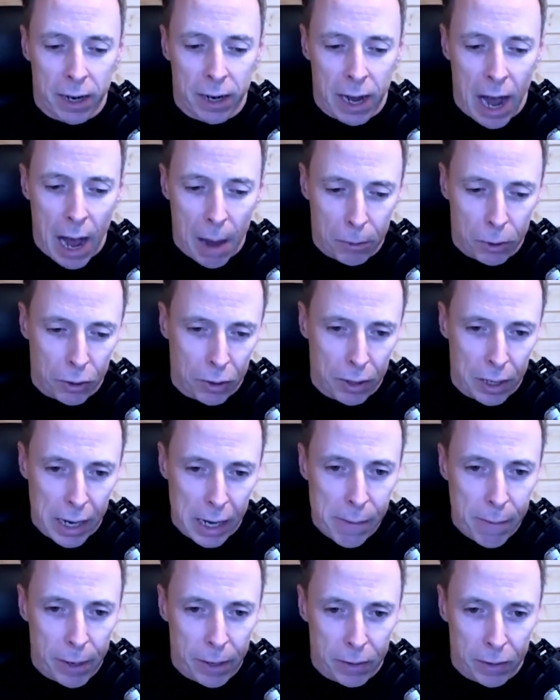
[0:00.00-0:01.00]
capturing
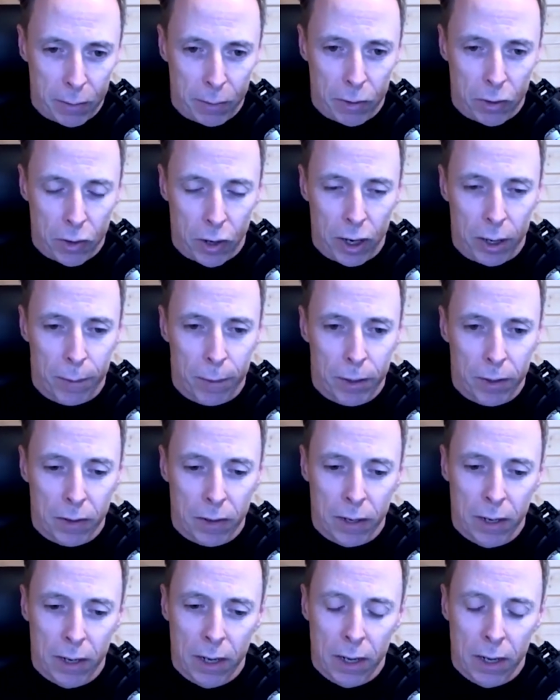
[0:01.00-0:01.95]
email subscribers.